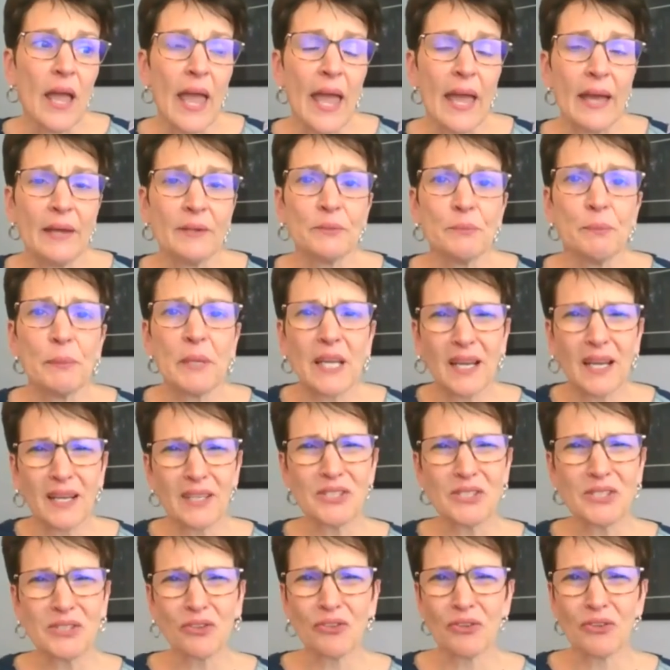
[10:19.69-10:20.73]
And
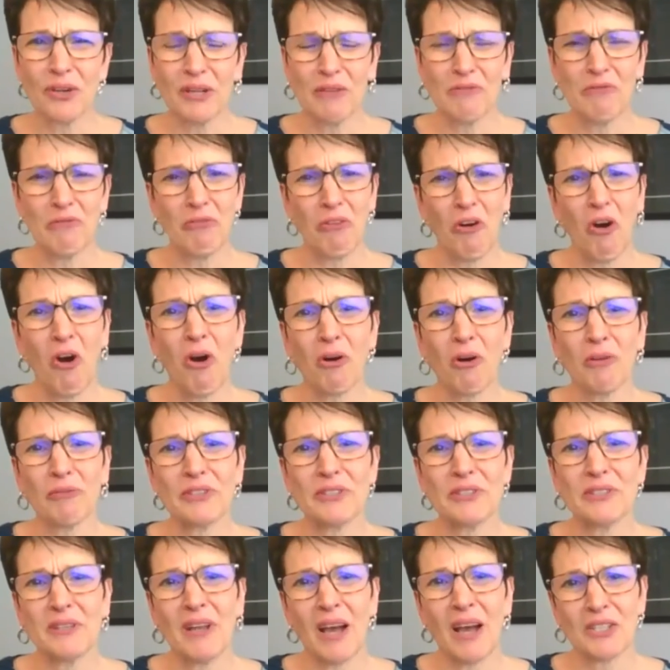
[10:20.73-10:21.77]
because they're involved
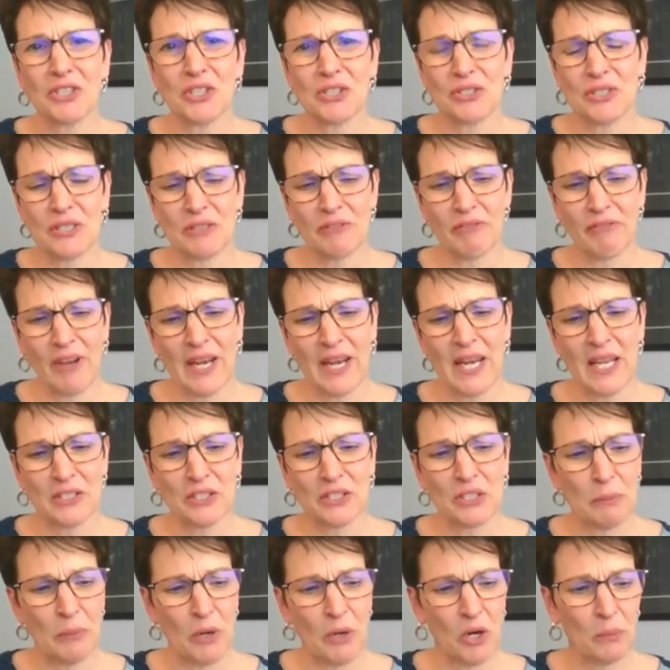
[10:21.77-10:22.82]
in not just the
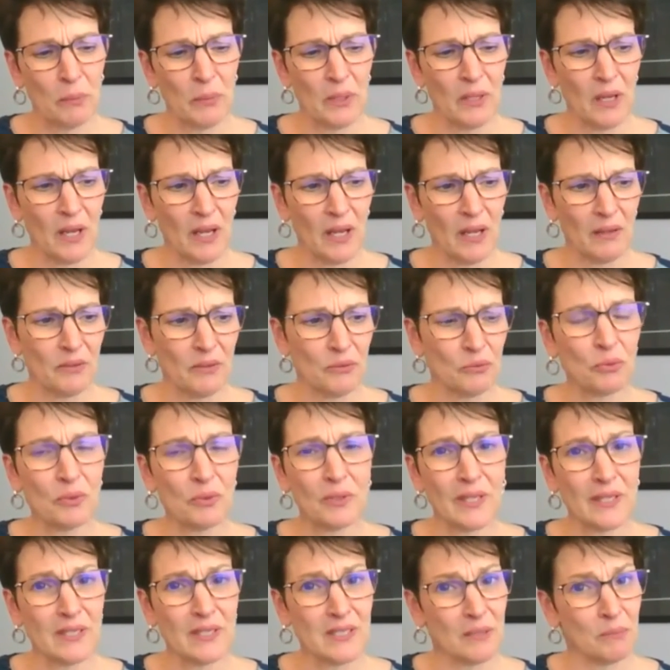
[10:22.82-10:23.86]
finance department and
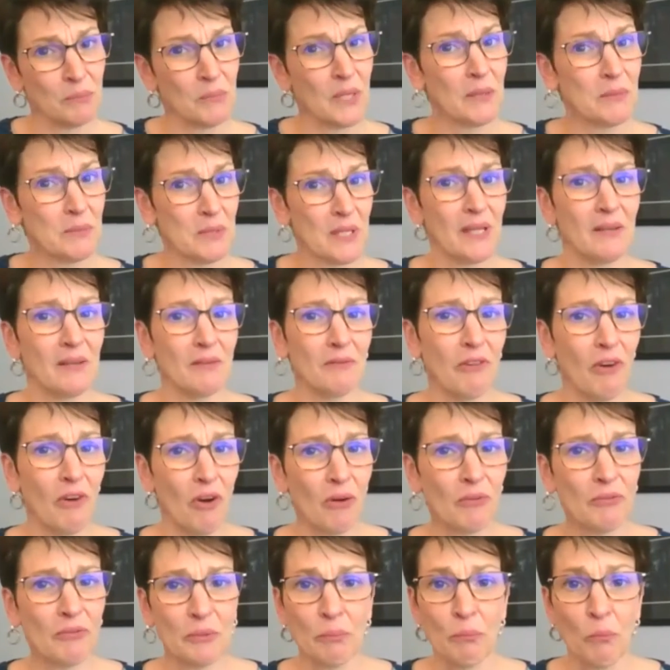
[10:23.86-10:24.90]
really sometimes get
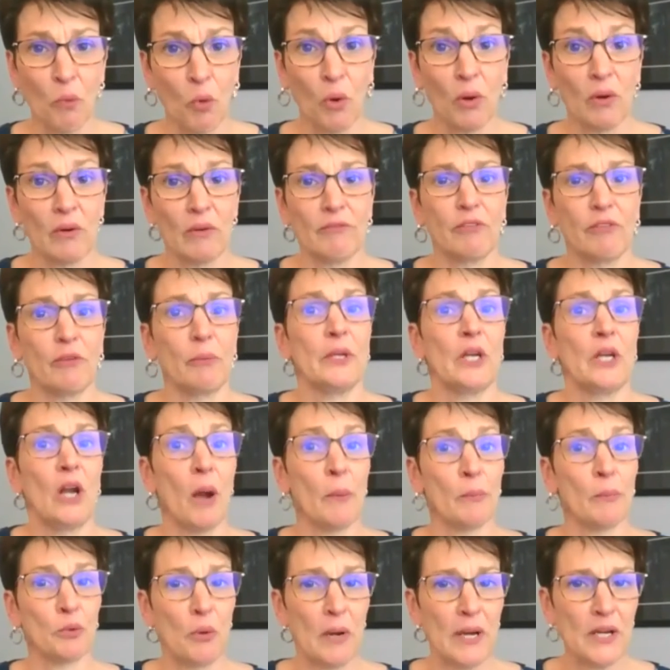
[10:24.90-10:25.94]
involved in more from an
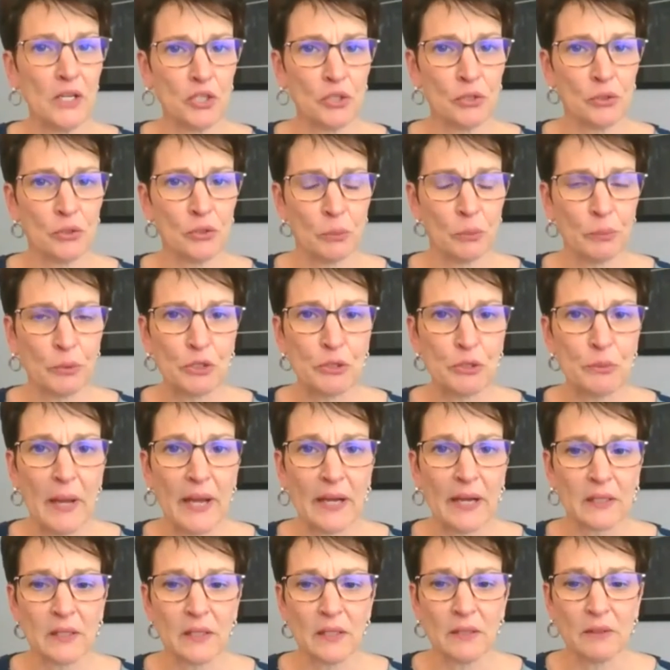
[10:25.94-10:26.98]
operational
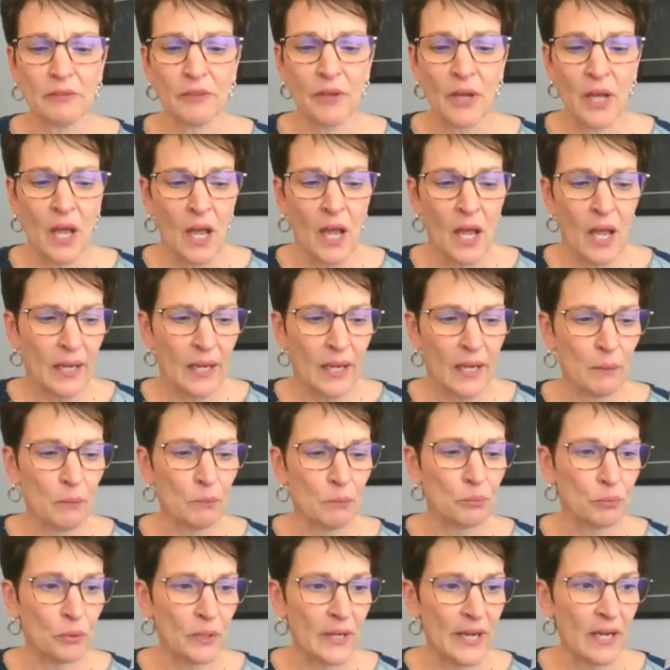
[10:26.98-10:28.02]
perspective,
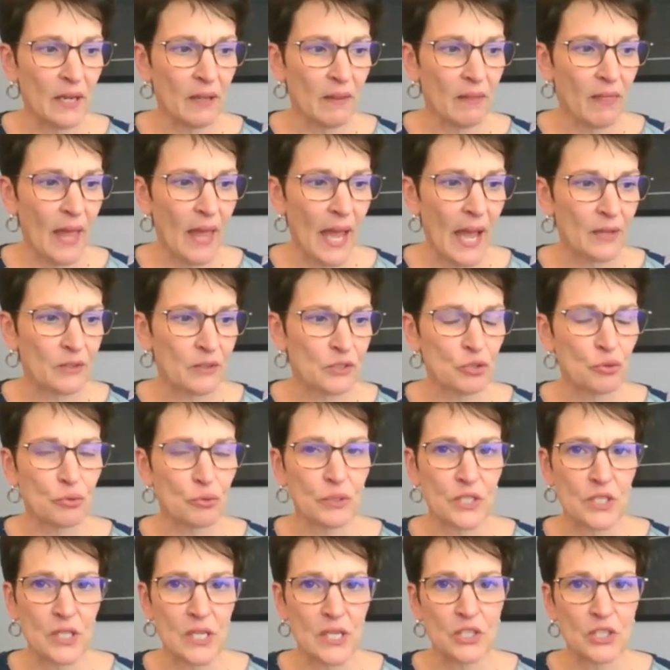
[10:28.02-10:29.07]
can bring that
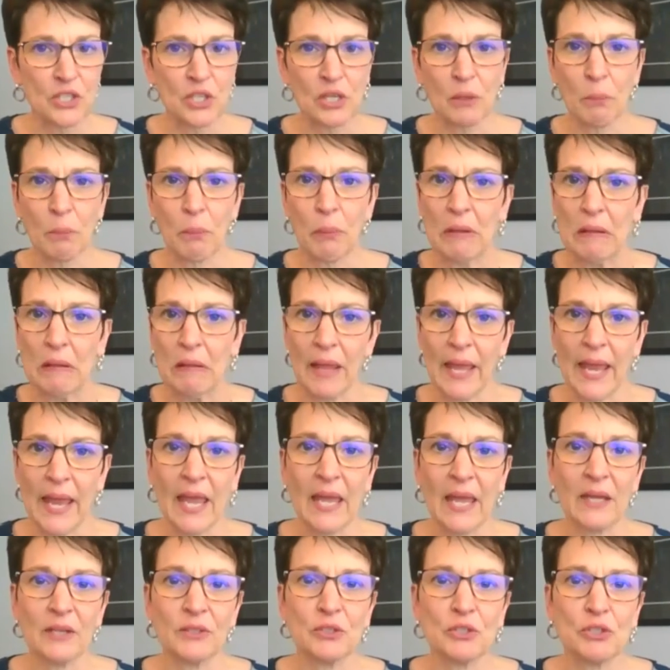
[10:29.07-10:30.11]
strategic
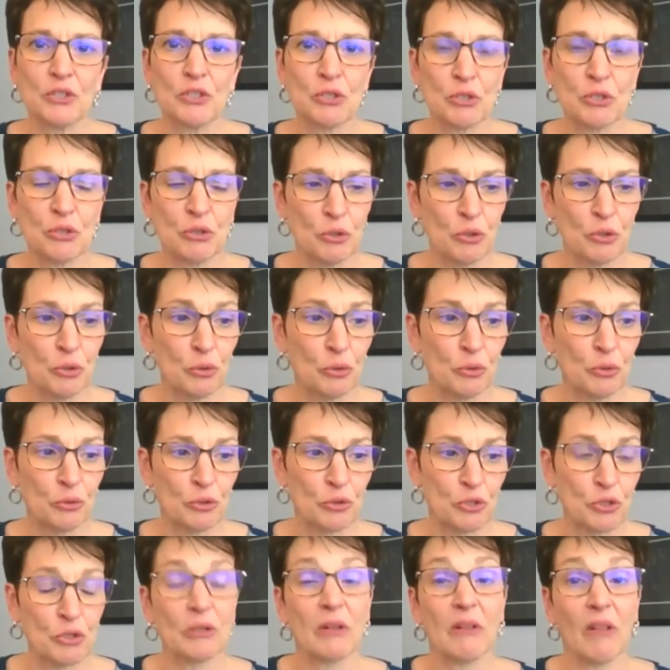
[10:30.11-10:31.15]
plan to
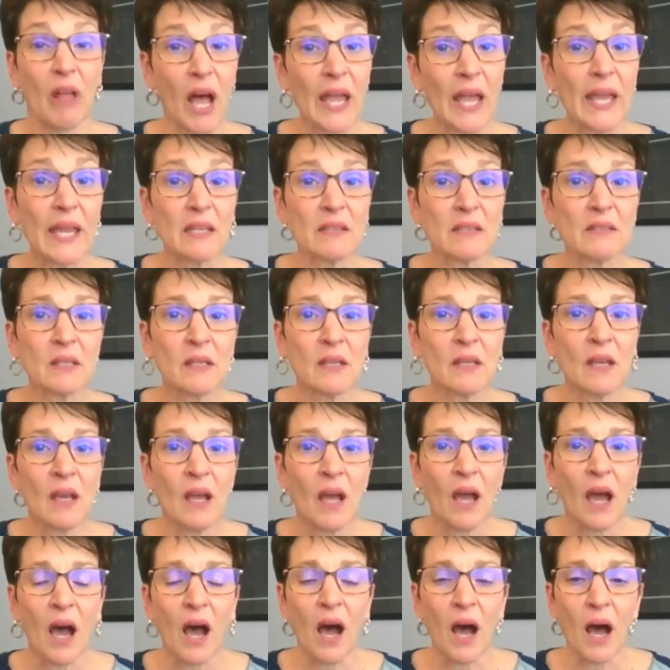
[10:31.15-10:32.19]
light,
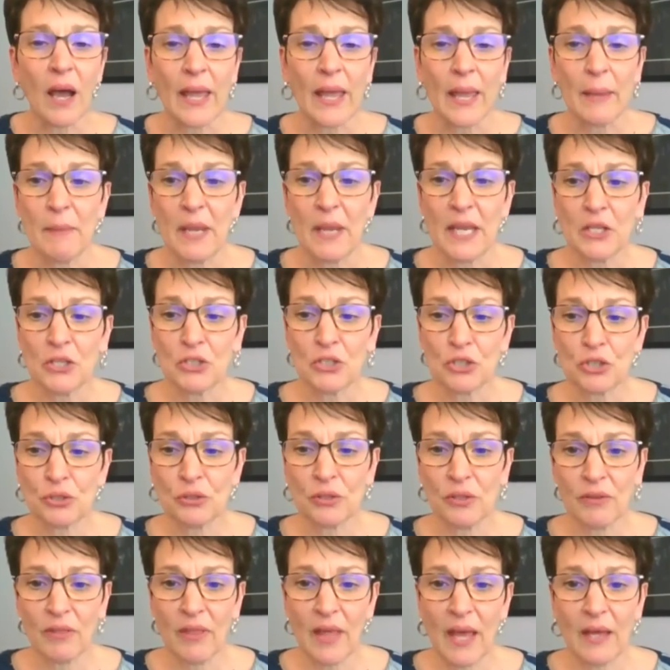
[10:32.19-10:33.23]
and making
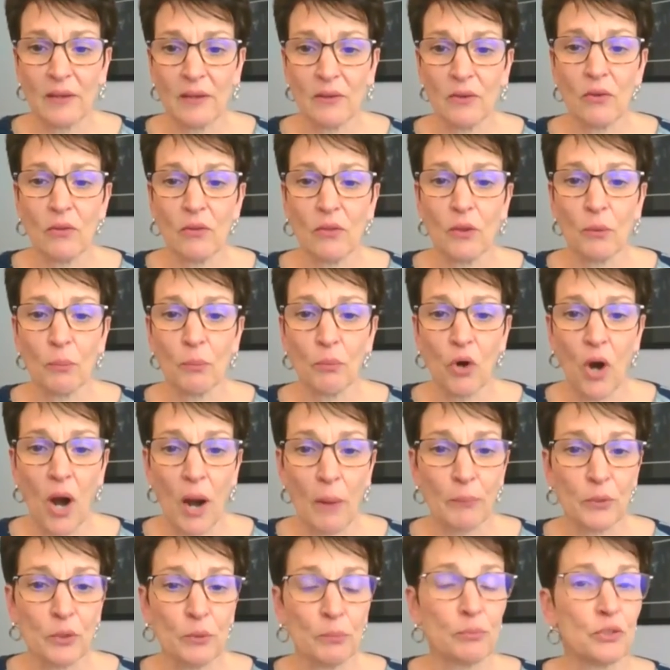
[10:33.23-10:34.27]
sure that the
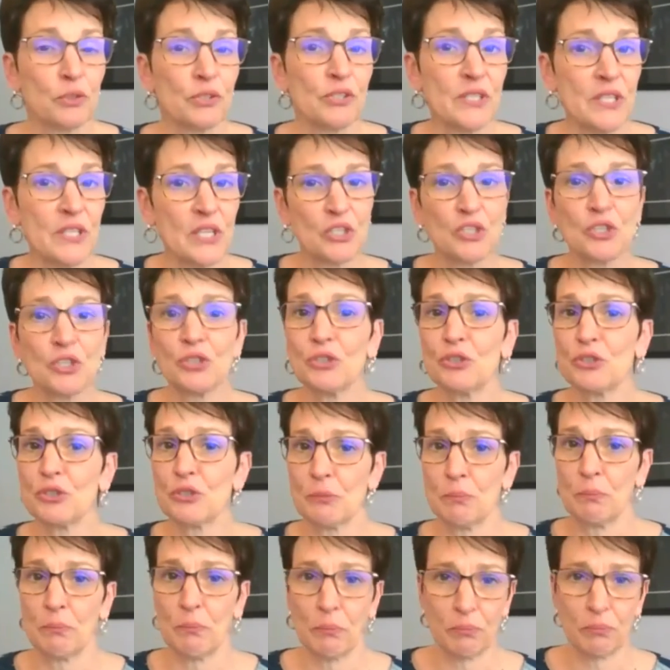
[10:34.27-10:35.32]
proper
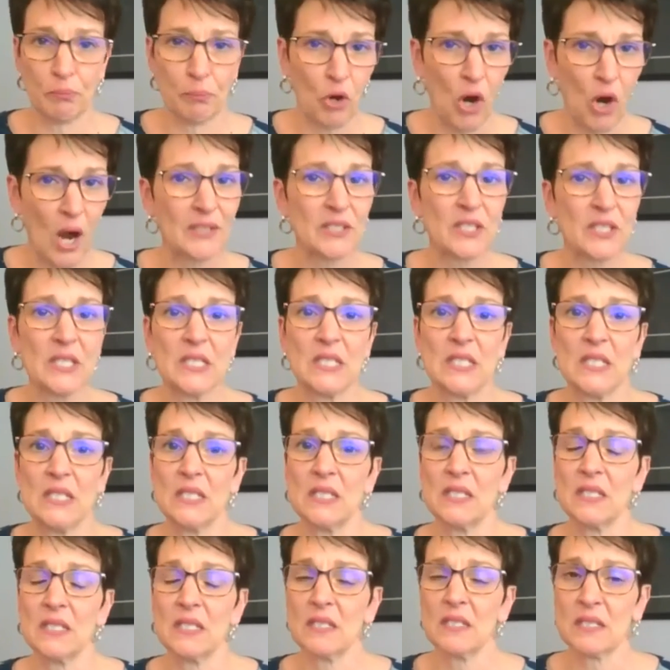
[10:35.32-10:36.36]
procedures and
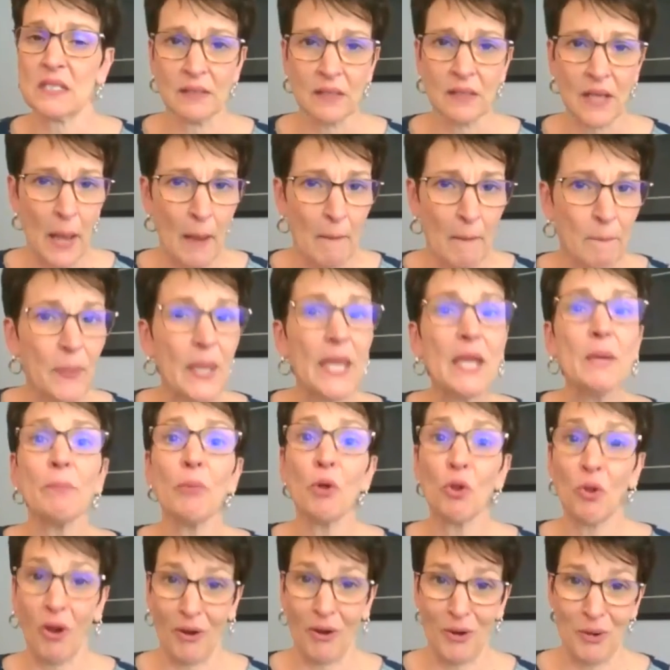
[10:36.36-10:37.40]
processes and
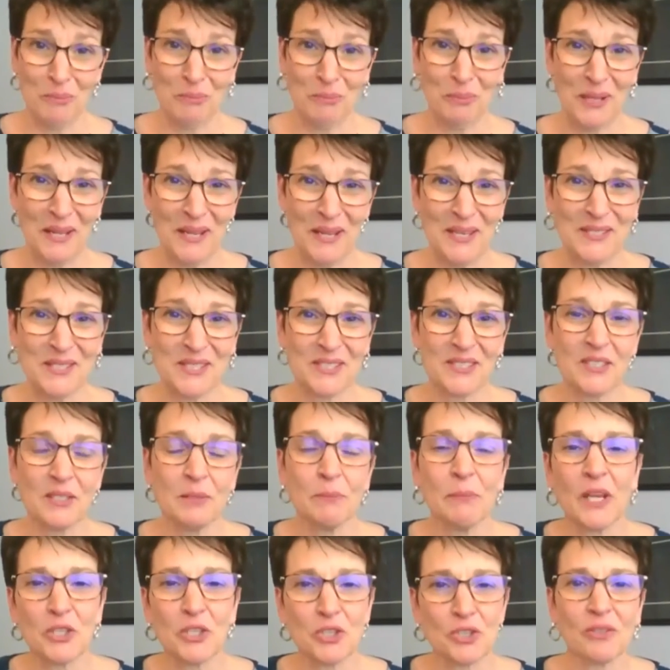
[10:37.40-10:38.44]
people are in place
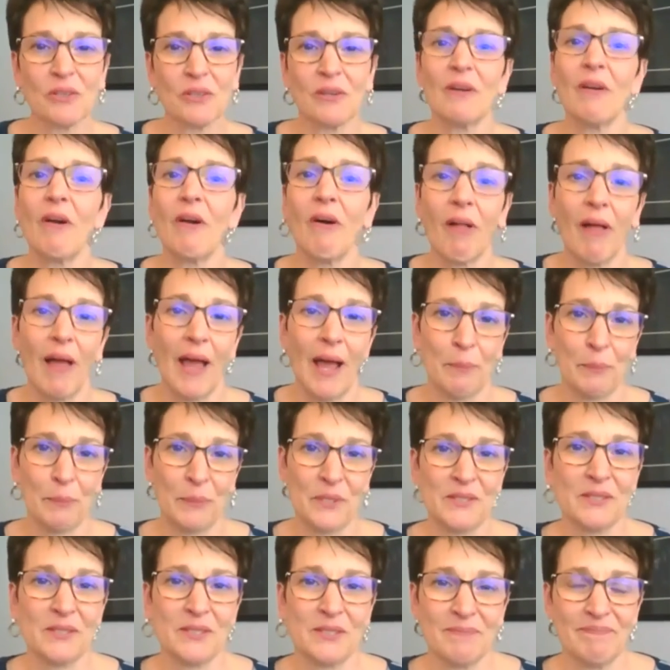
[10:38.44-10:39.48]
to make sure it all
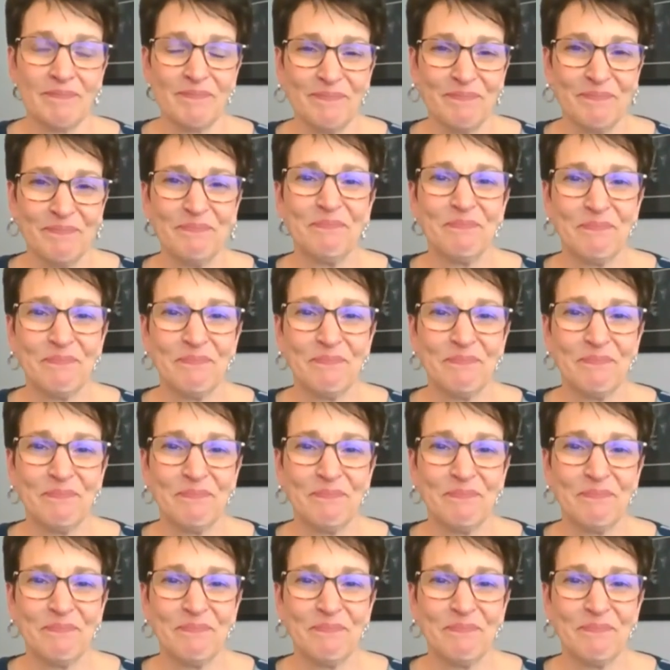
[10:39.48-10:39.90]
happens.